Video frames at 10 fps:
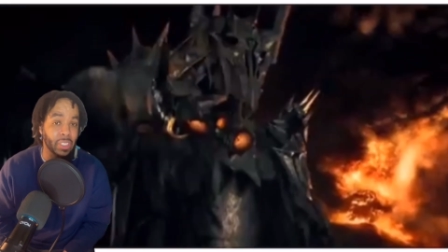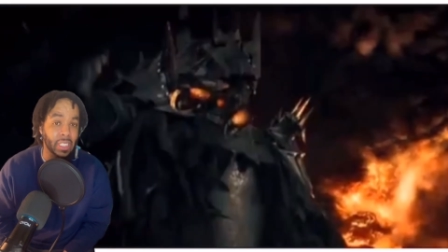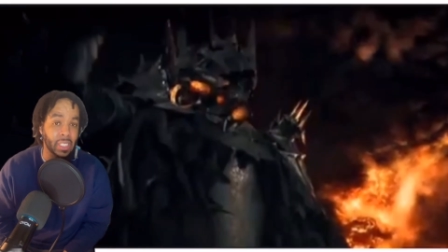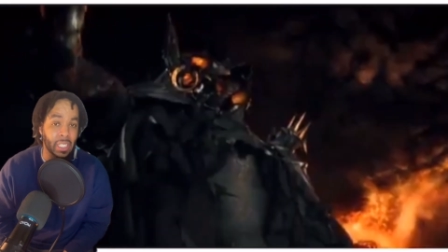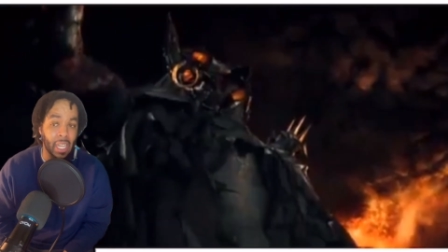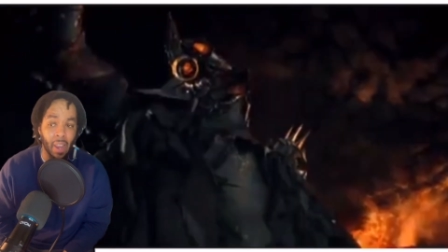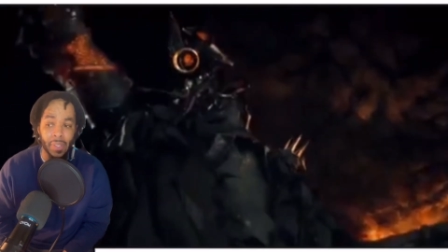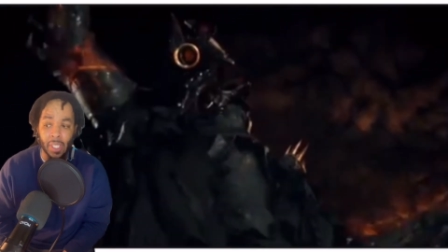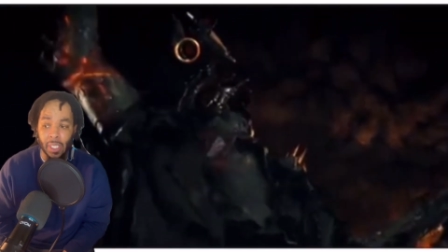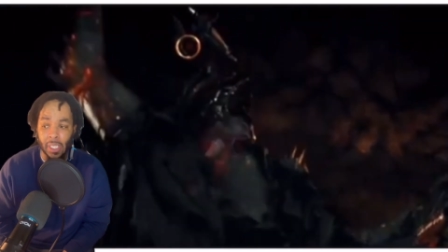seen
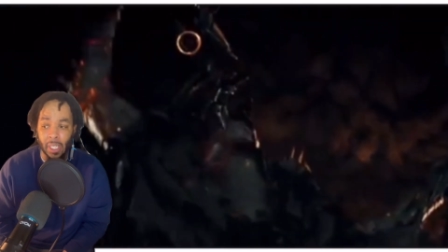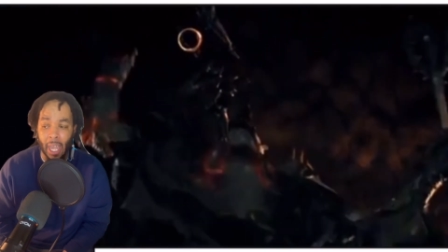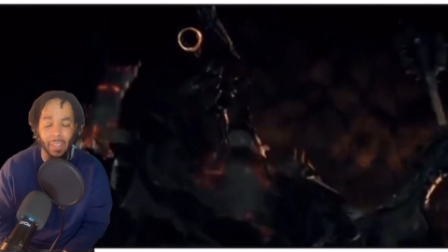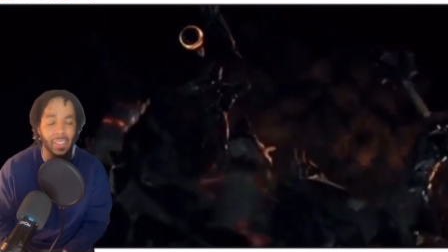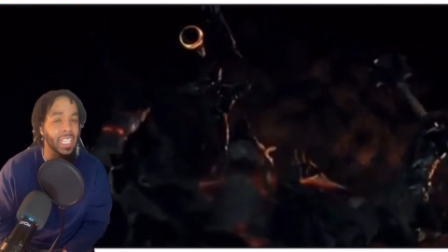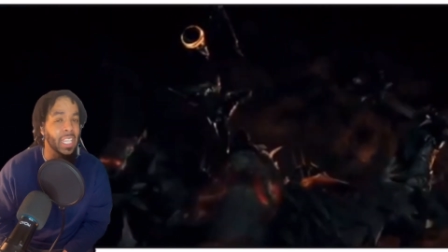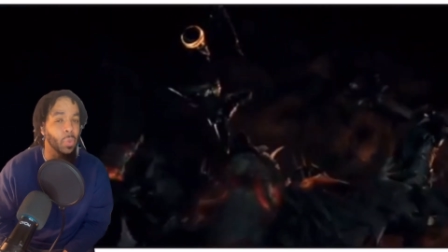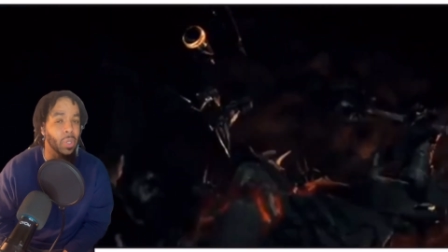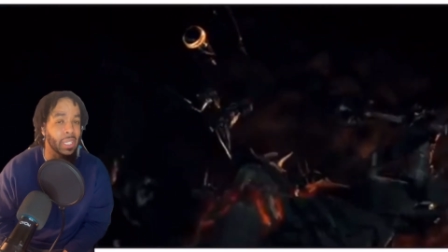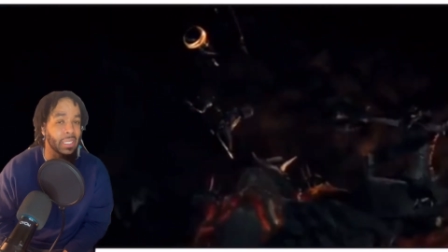Anarion yet. I
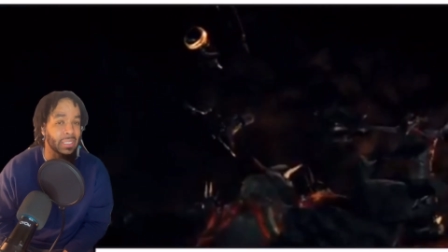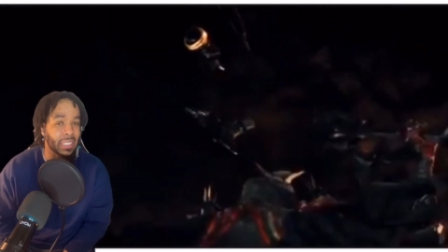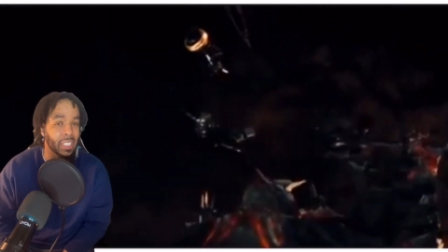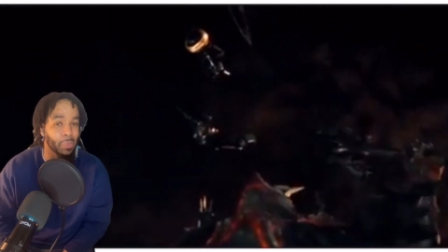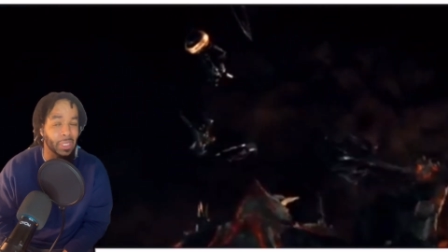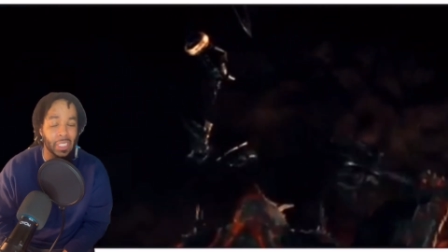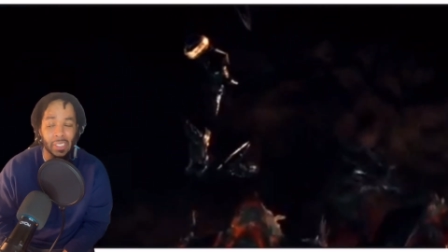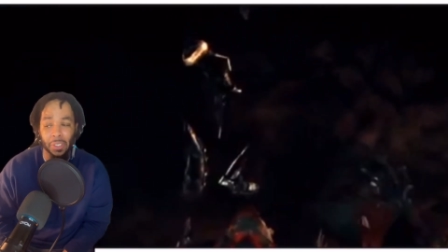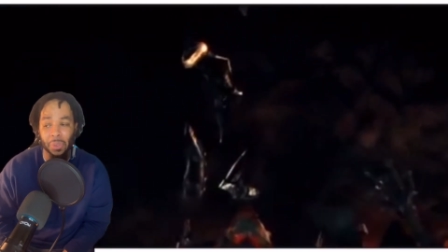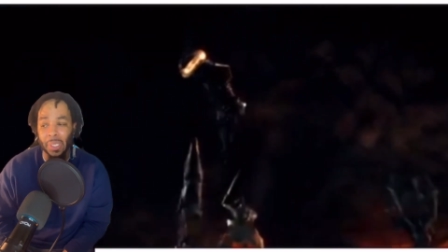think we're going to see him in
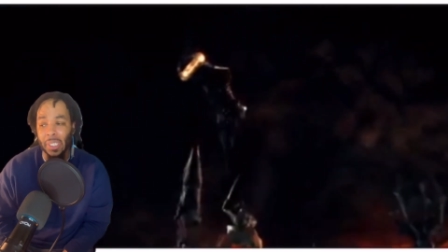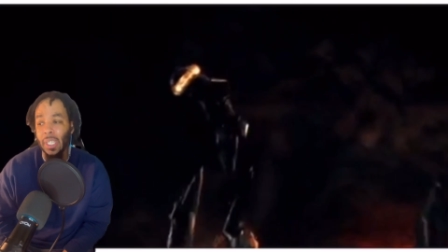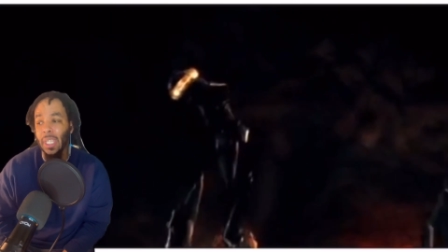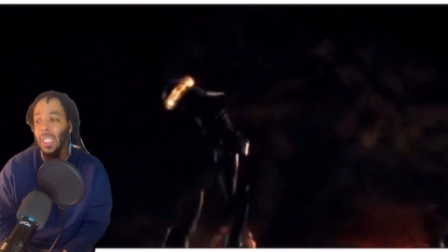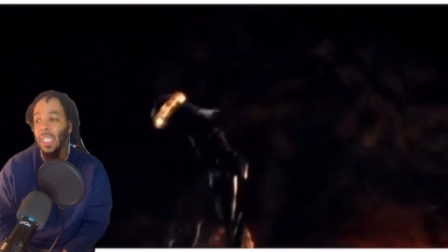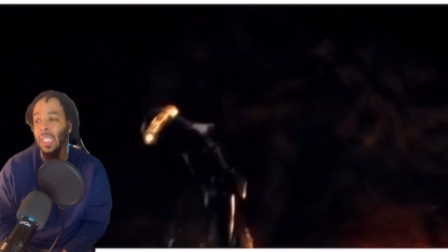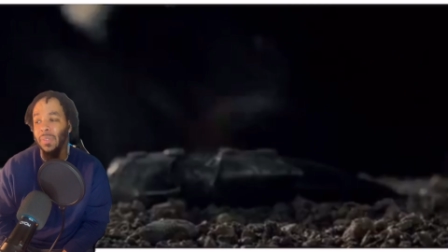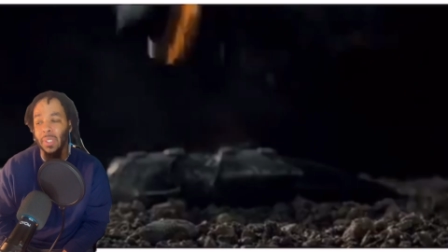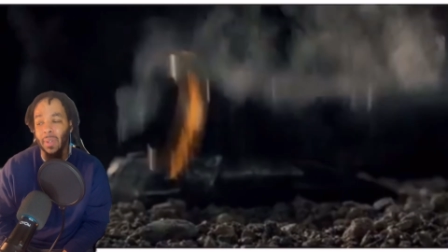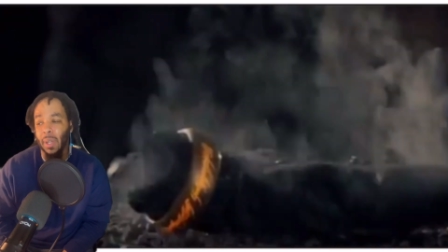season 3,
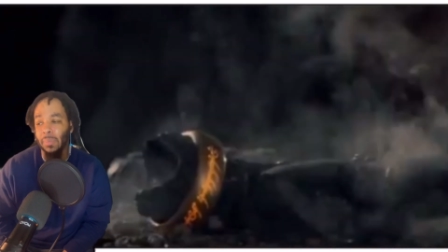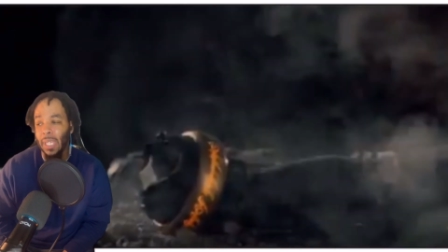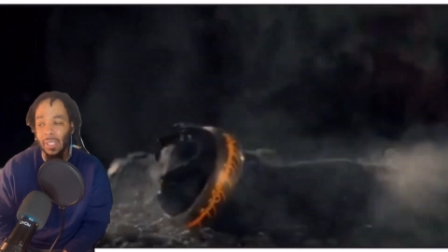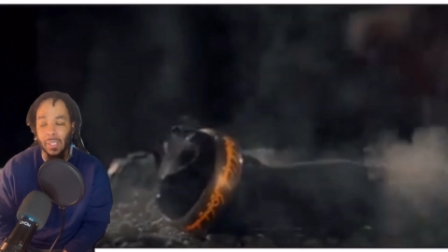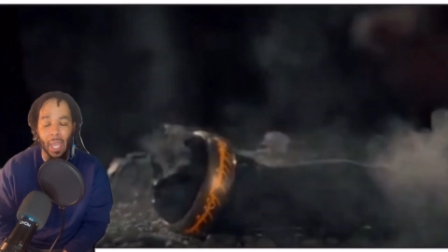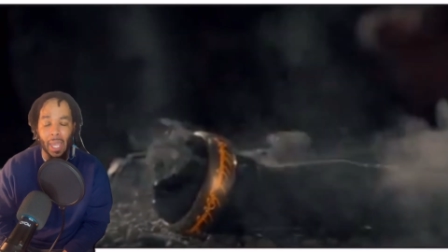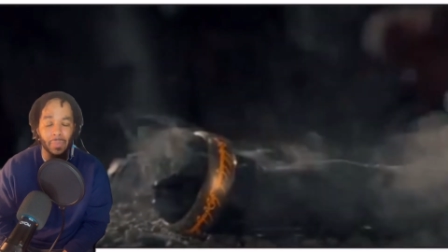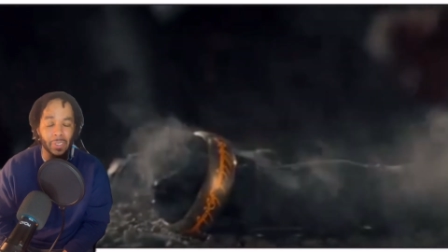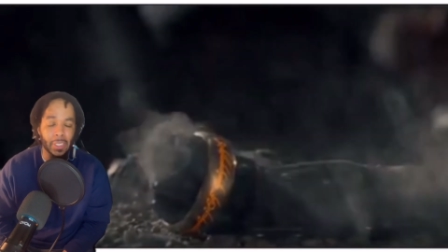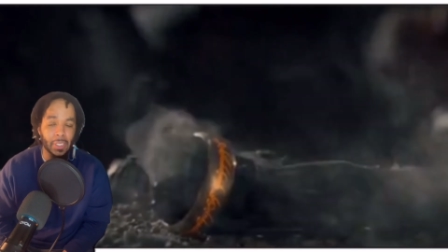even though I'm not
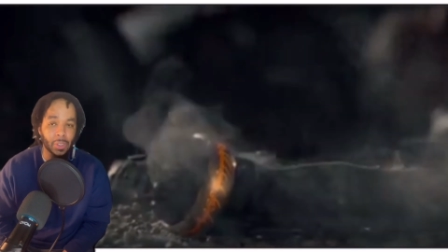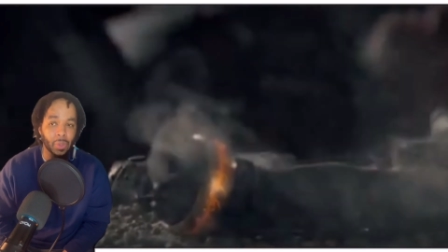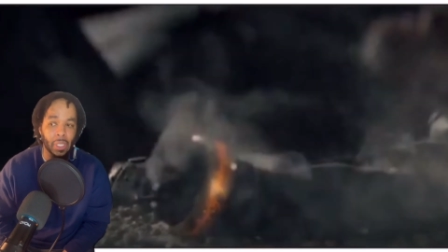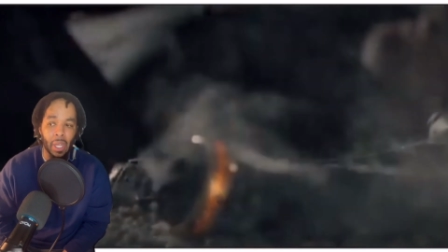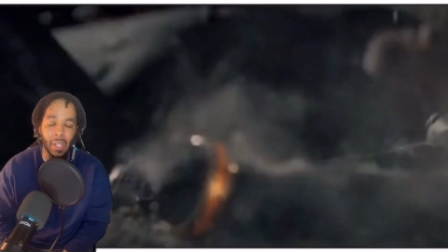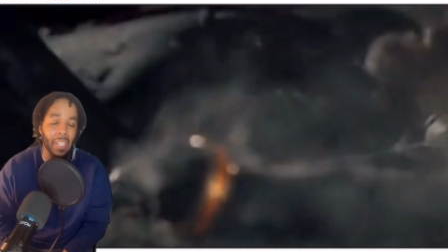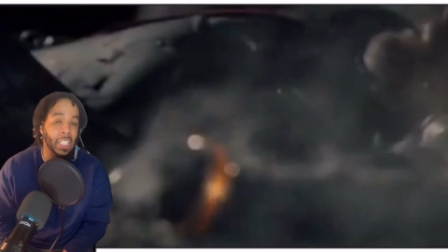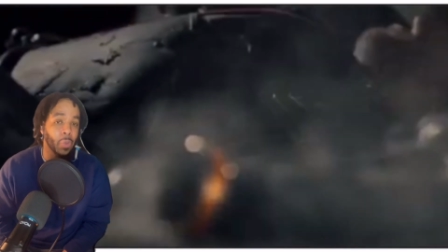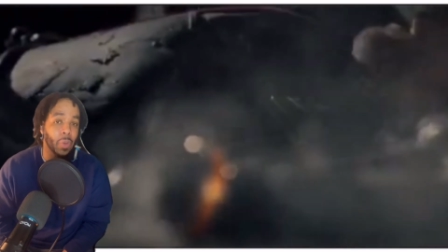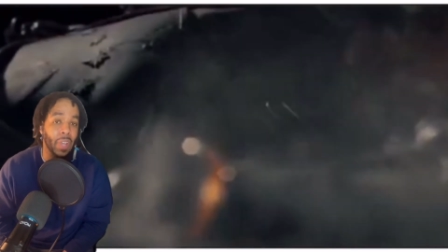hyped for season 3 at all. I
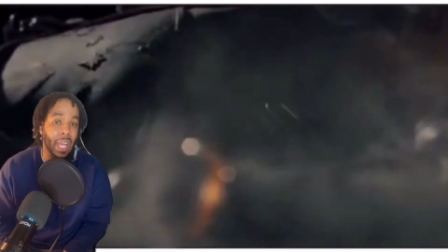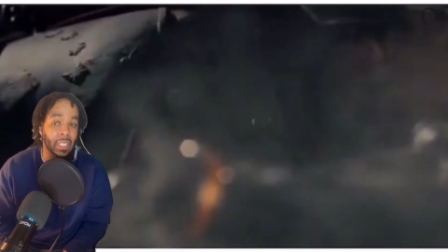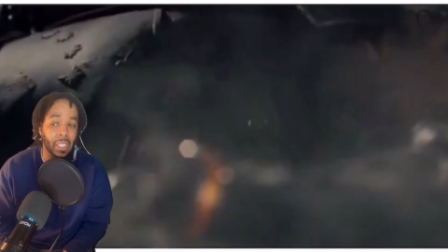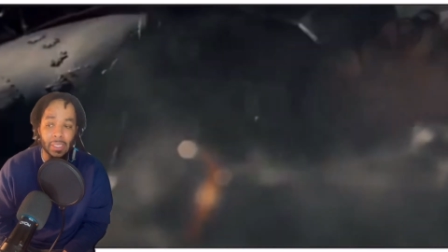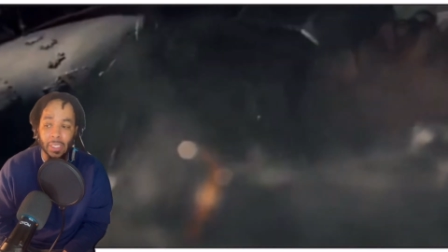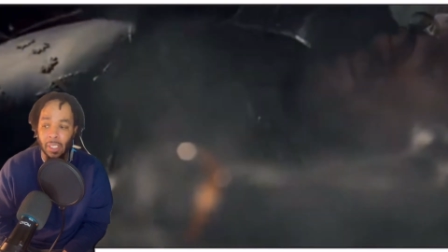think we're finally going to see